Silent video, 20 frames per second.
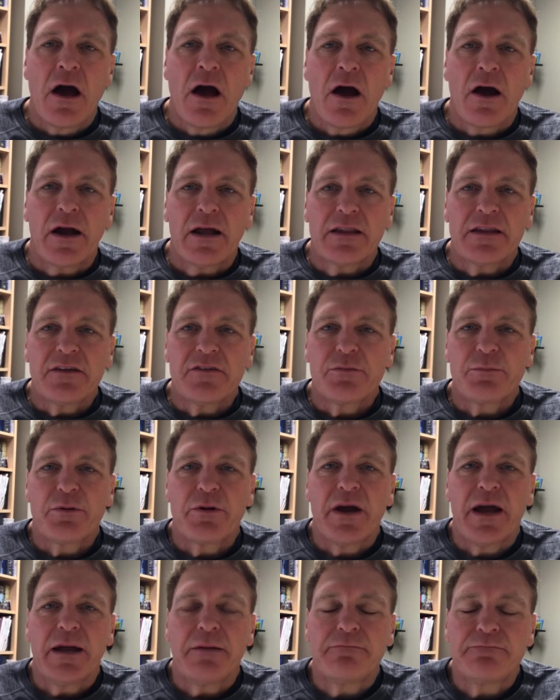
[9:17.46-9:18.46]
All right, let's
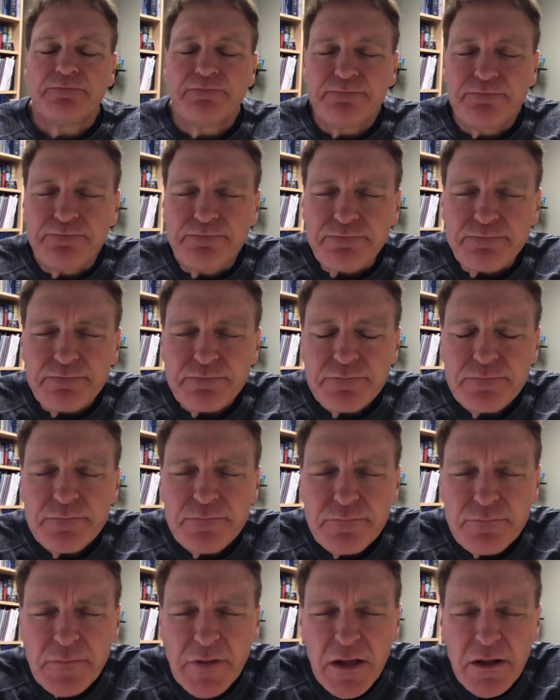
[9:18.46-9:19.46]
pray.
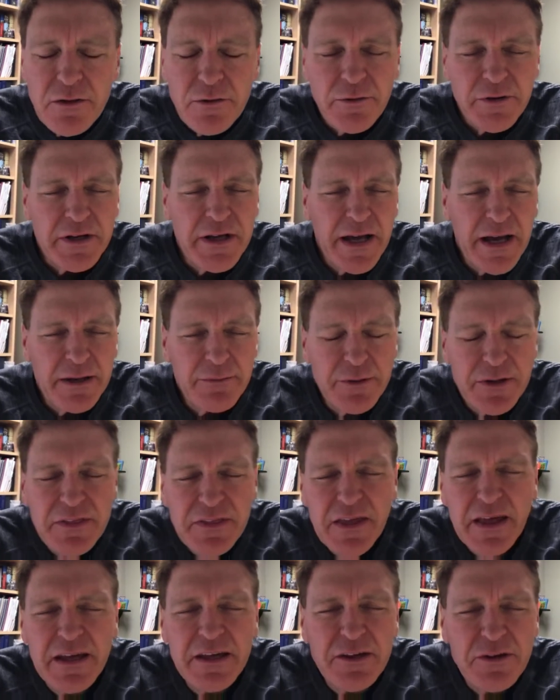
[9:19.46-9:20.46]
Lord God, we
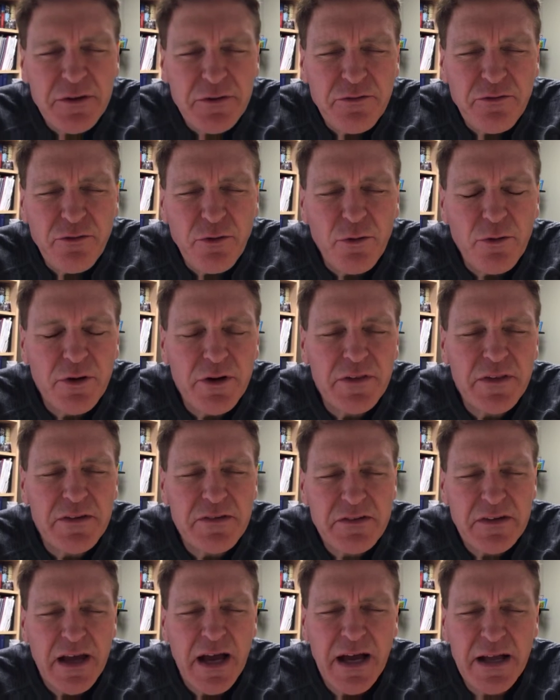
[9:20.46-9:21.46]
thank You for
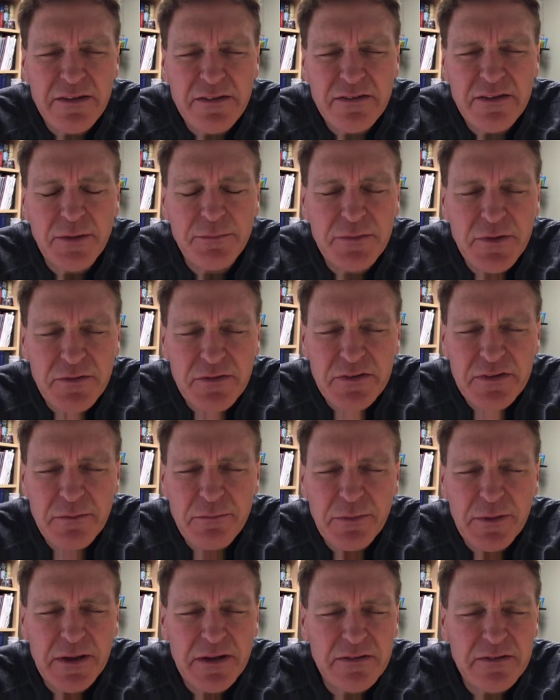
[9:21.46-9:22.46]
this concept of
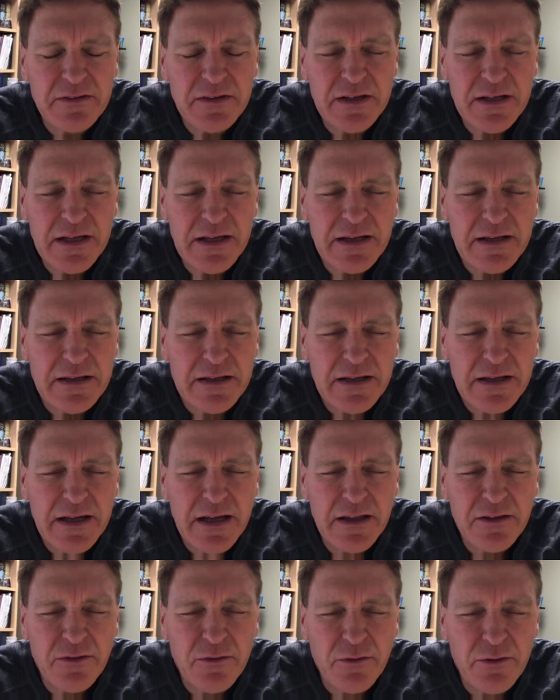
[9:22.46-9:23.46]
simplicity,
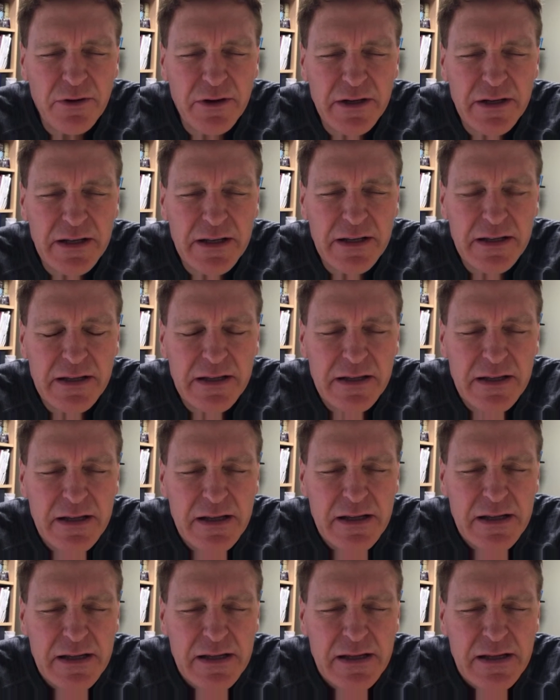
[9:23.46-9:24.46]
and Lord,
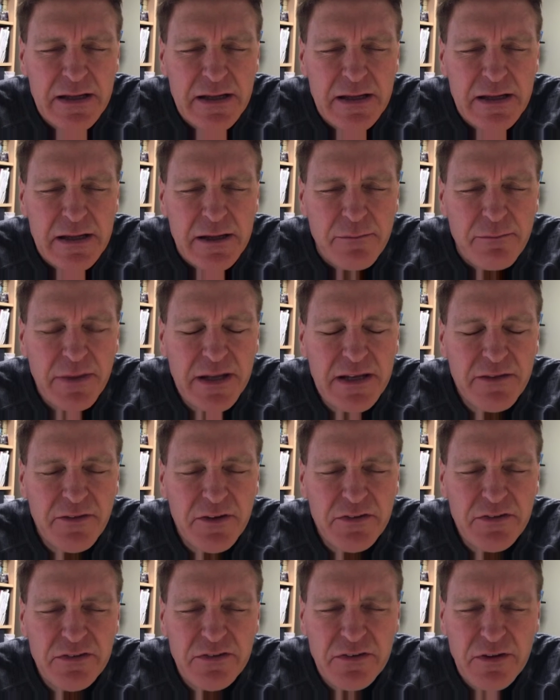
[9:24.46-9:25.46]
many of
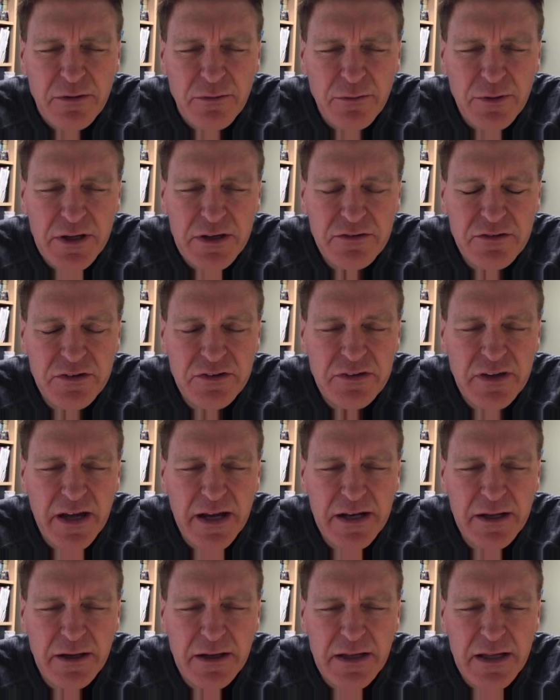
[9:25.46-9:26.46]
us, we just
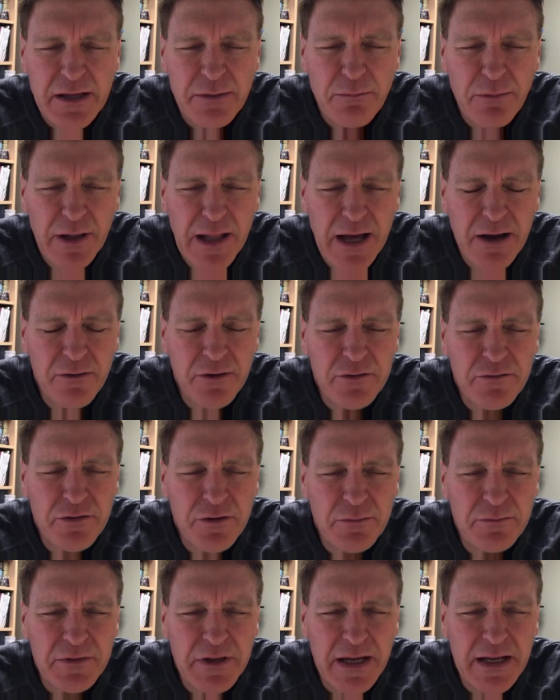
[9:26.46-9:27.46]
kind of keep plowing
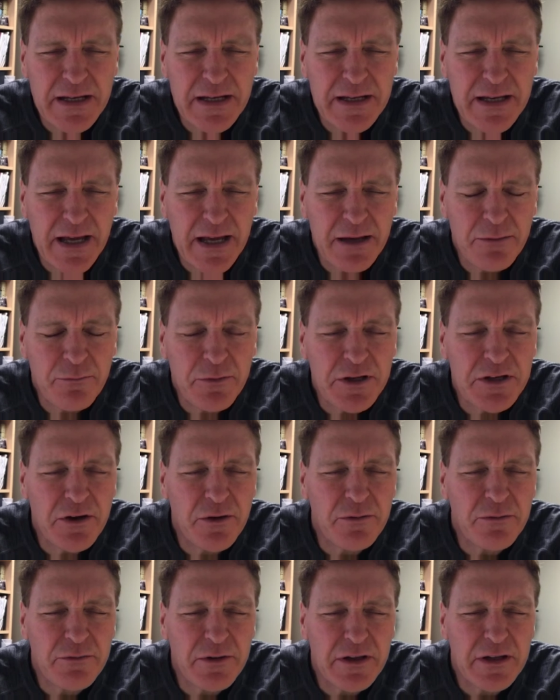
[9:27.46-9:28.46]
from day to day, and we
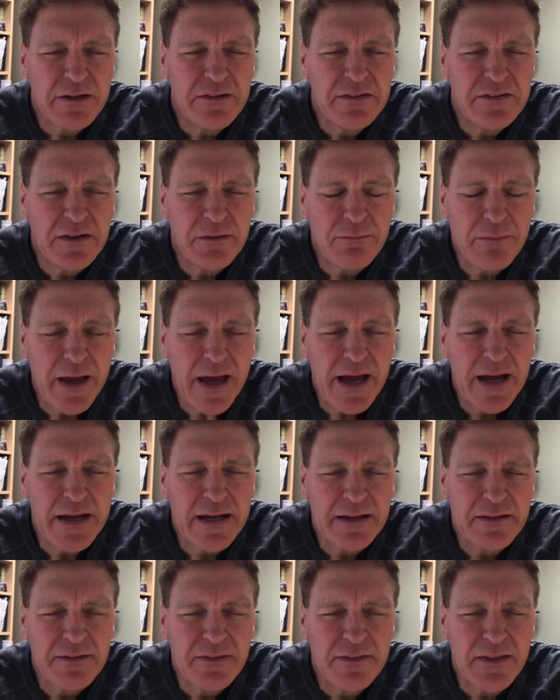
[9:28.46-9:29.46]
don't really sit back
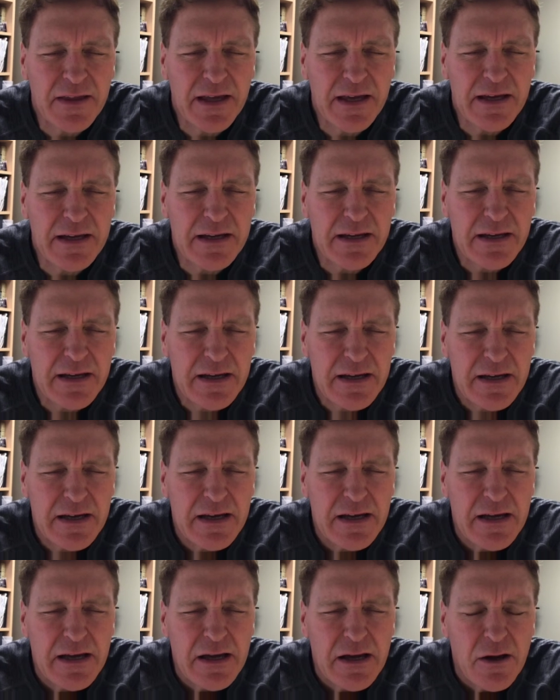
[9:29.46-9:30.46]
and think
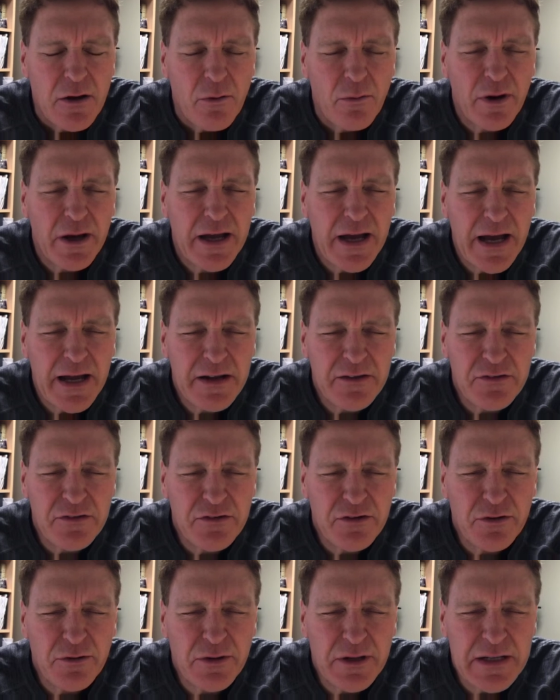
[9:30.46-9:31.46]
what God is
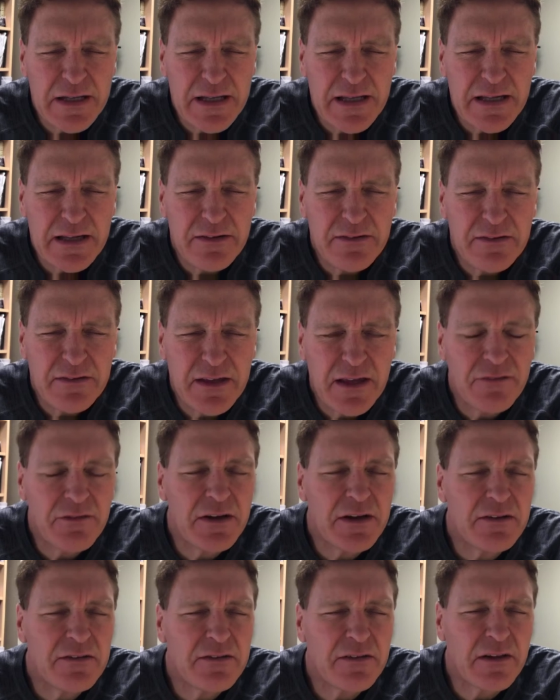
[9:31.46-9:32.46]
doing. He's given
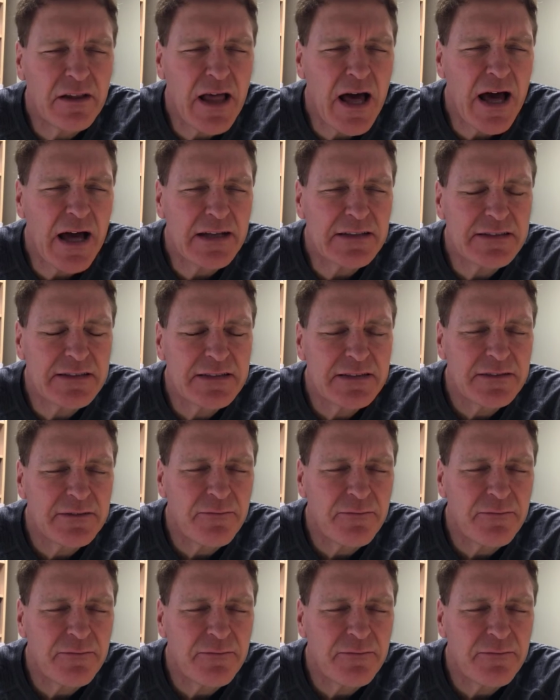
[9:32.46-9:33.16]
us a lot.